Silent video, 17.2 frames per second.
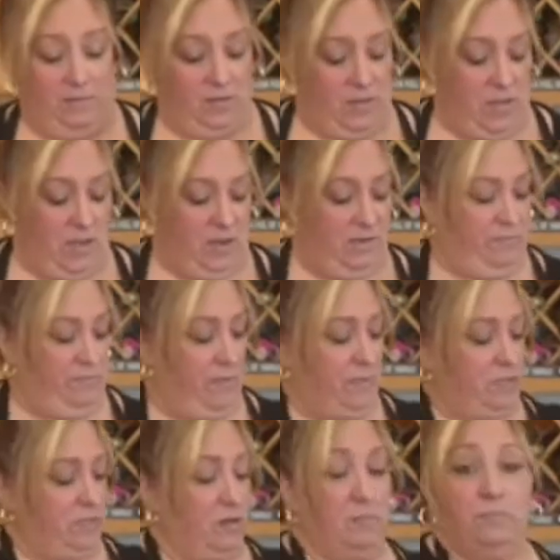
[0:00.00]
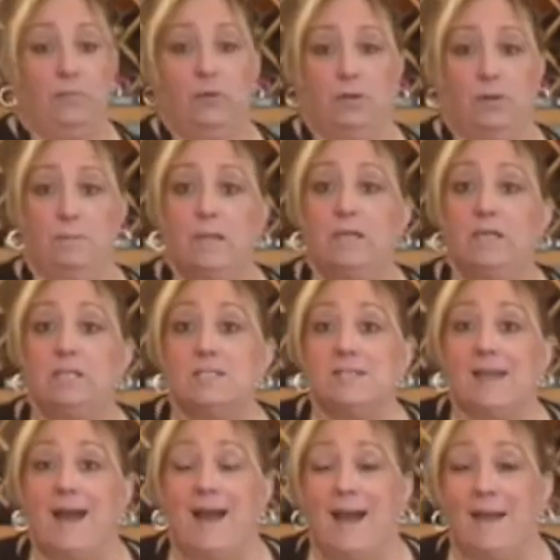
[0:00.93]
thing of mascarpone
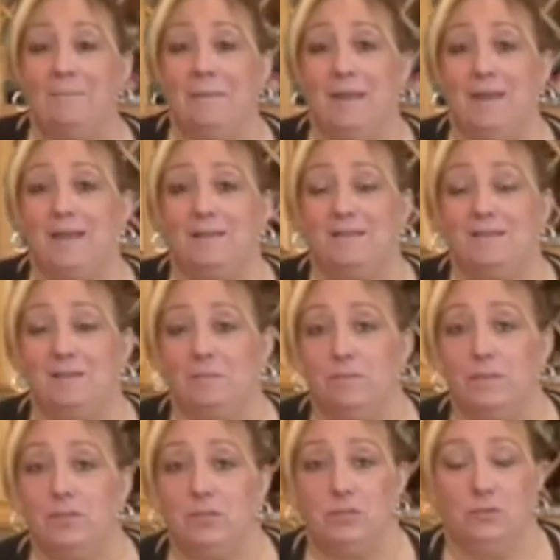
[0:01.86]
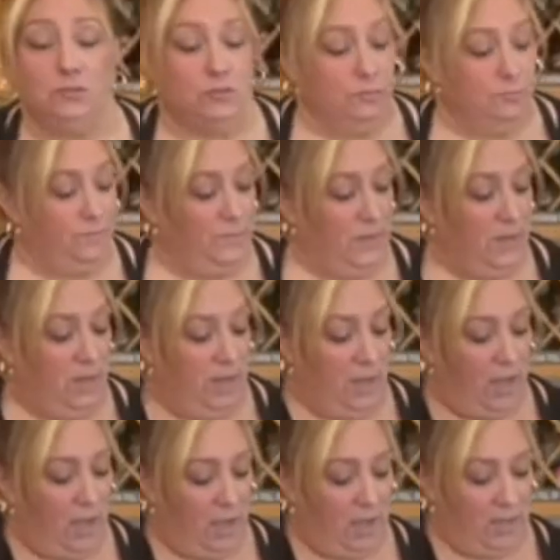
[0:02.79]
because I make a tiramisu.
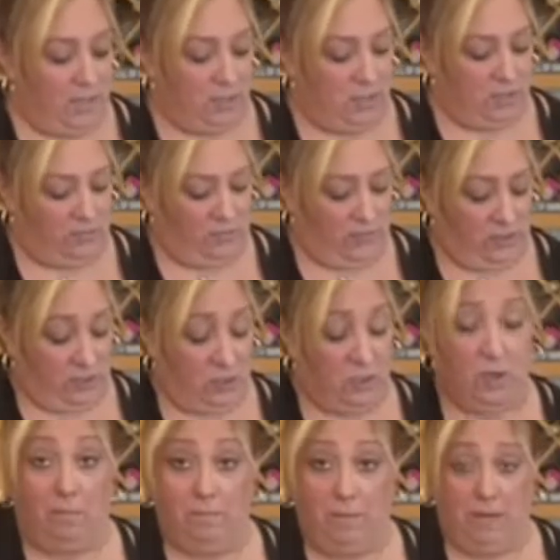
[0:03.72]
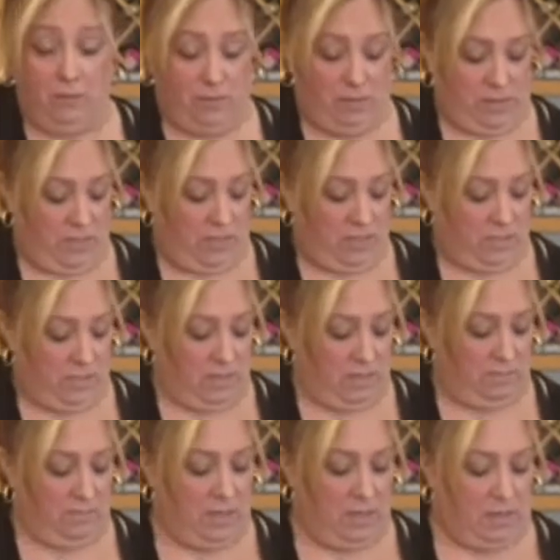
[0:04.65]
And I just finished a big one of these and
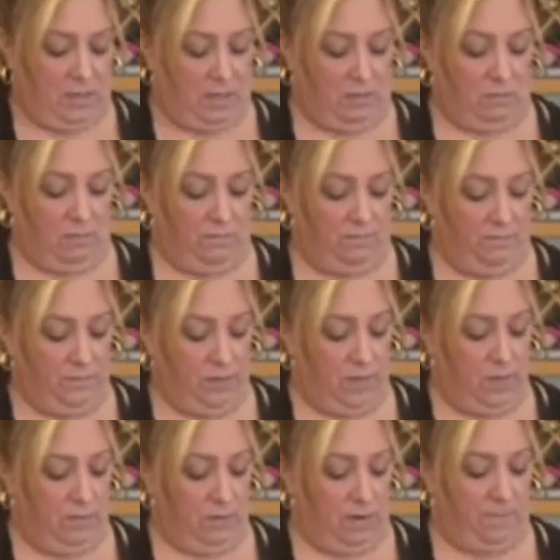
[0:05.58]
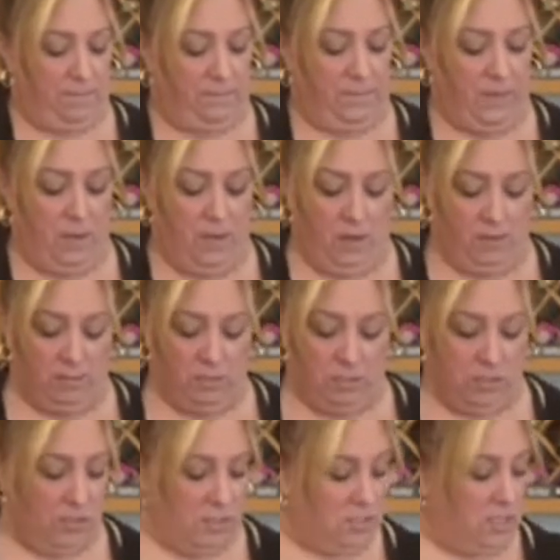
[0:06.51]
now I'm making another one. But anyway, I'm
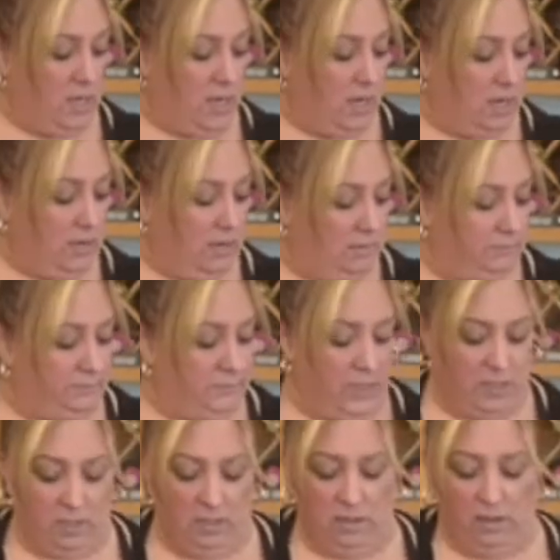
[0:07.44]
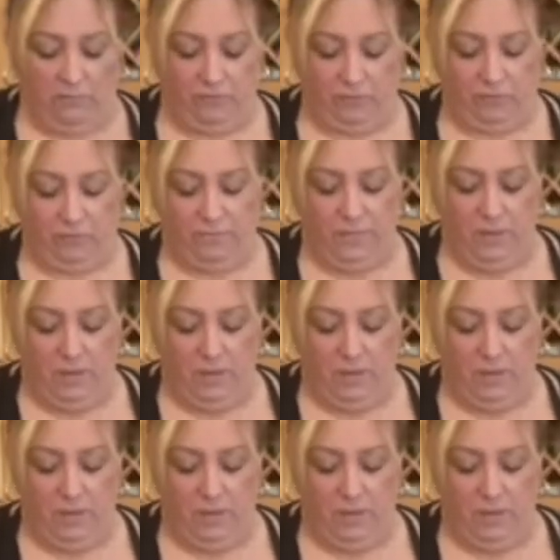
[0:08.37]
just gonna take that enough for